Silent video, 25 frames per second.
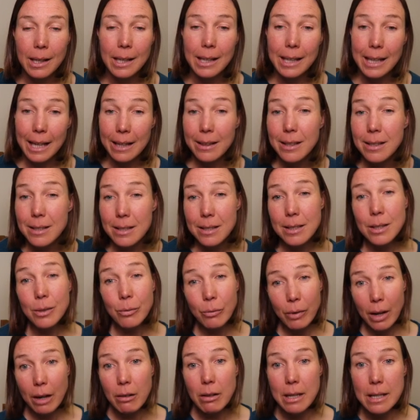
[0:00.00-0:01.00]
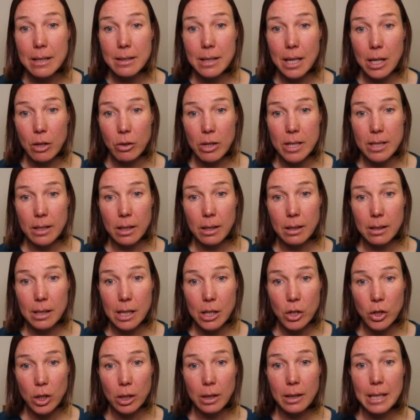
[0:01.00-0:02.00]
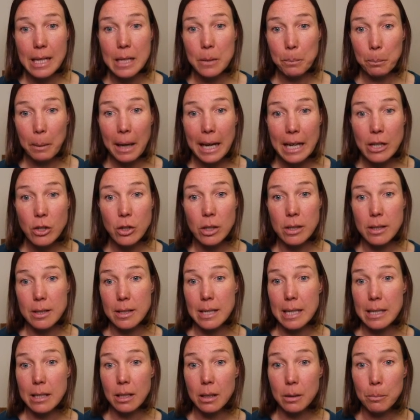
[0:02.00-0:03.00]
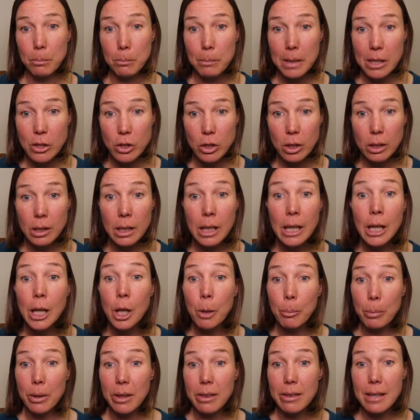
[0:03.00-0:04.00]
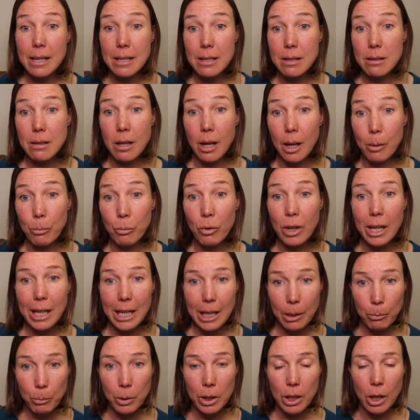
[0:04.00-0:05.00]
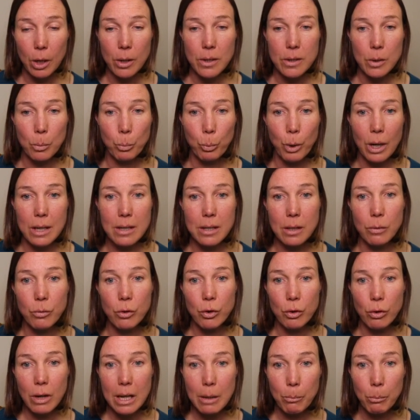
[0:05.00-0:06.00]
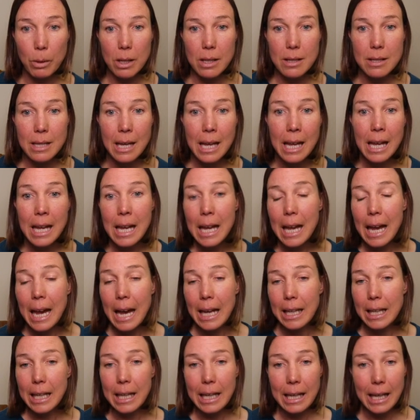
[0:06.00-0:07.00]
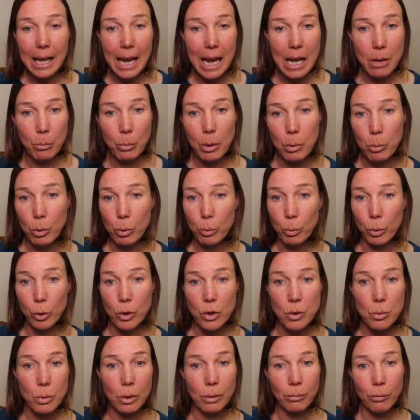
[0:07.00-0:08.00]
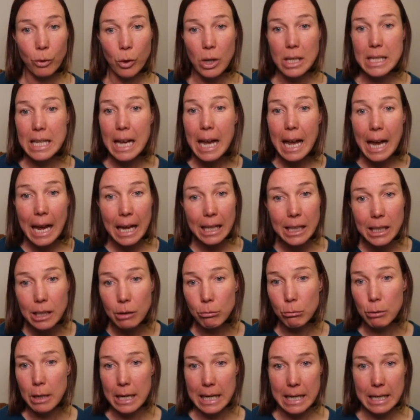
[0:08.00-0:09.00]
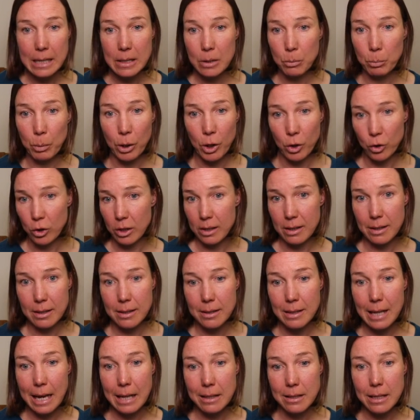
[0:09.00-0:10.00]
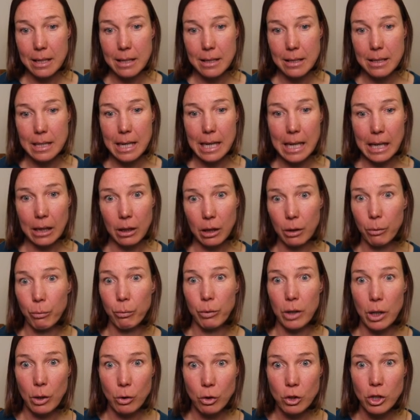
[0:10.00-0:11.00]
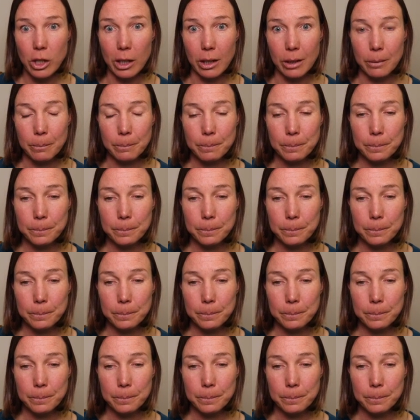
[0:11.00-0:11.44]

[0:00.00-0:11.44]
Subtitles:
Again, this is a very serious condition. These patients need admission, but this time for immunosuppressive treatment. And again, we would want to avoid any re-exposure to statins in the future.